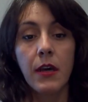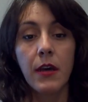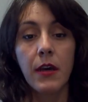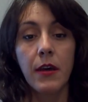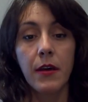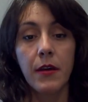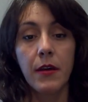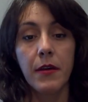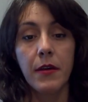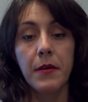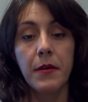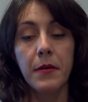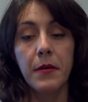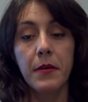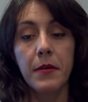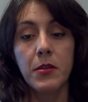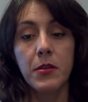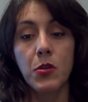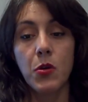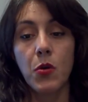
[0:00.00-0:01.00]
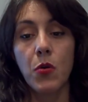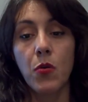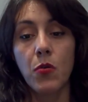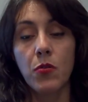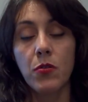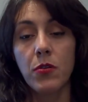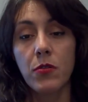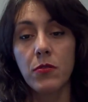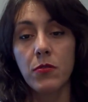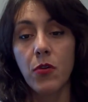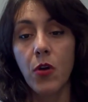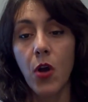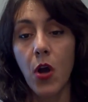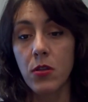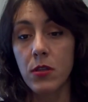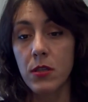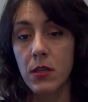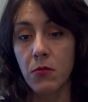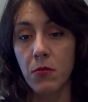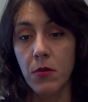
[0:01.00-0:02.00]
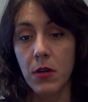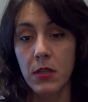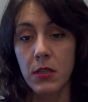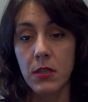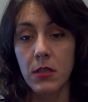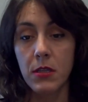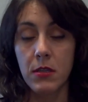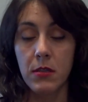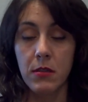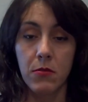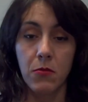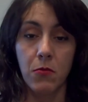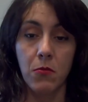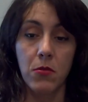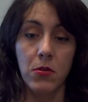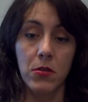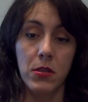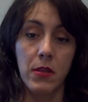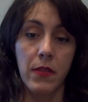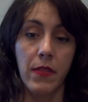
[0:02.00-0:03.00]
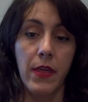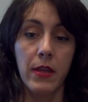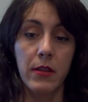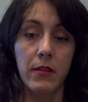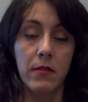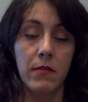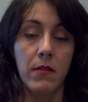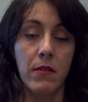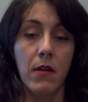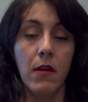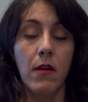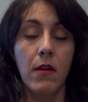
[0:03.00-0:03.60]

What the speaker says: So the consequence was that